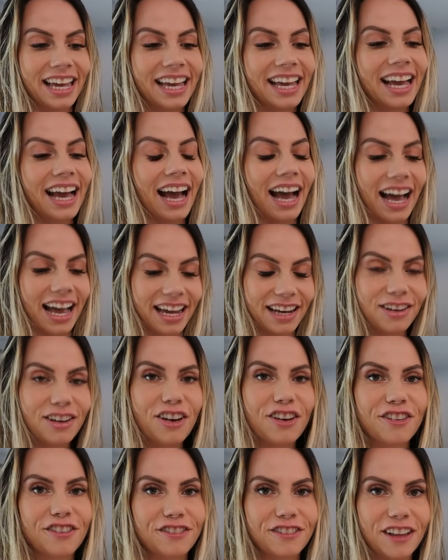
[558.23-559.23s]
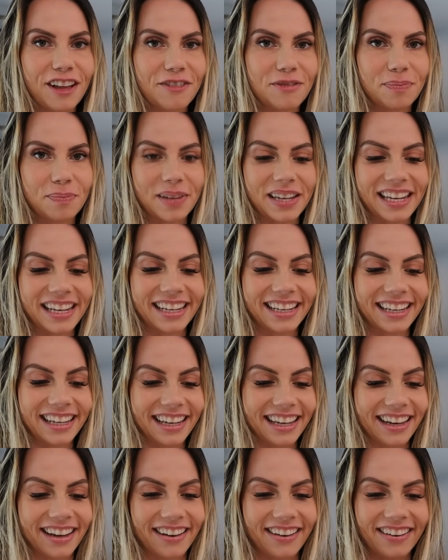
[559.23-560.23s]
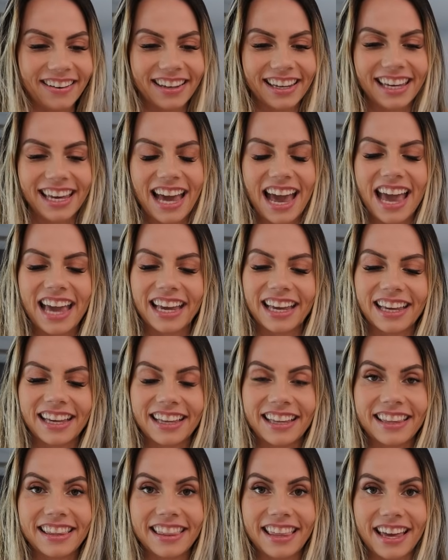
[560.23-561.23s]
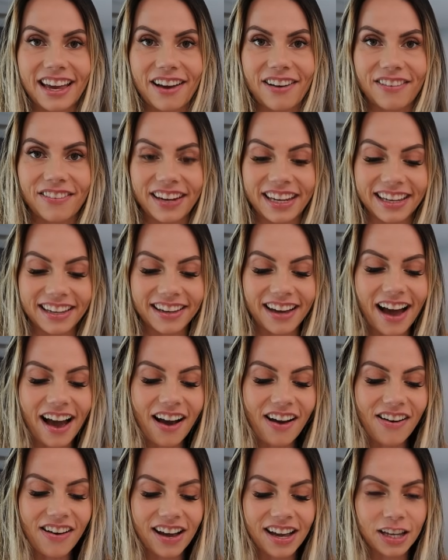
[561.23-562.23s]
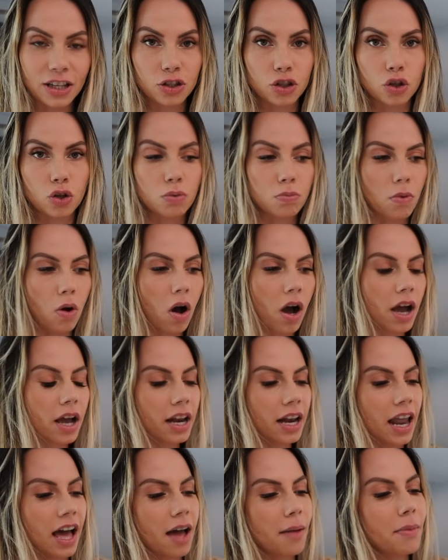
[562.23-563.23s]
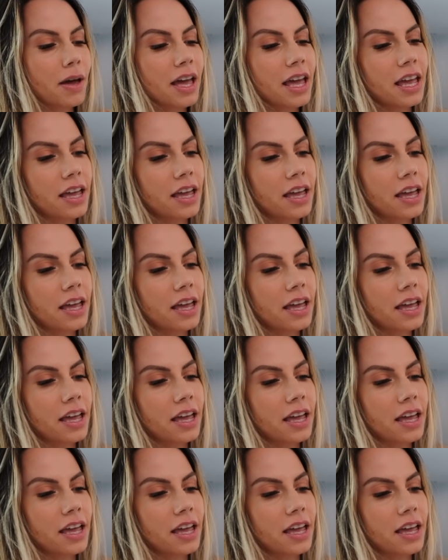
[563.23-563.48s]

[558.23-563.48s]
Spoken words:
I know, Fluff Bean. Okay. There we go. Two more, Llama.